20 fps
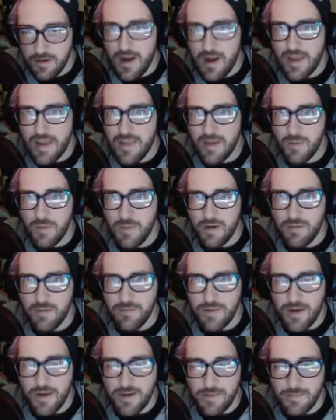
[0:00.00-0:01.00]
I think we can
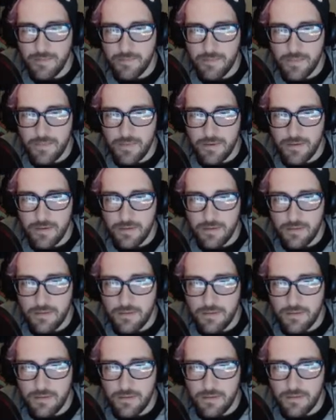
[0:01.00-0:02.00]
find him.
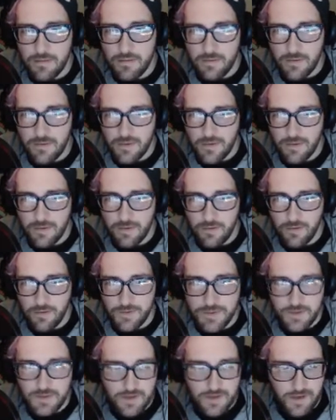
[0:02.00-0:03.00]
Or is the goal
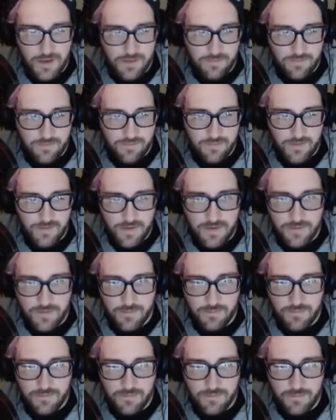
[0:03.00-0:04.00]
to not find
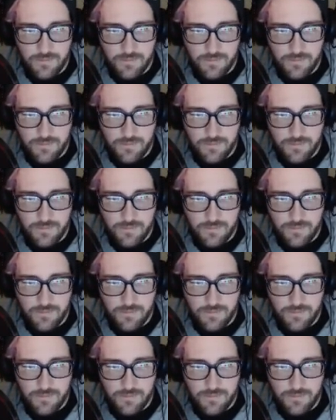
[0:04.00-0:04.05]
him?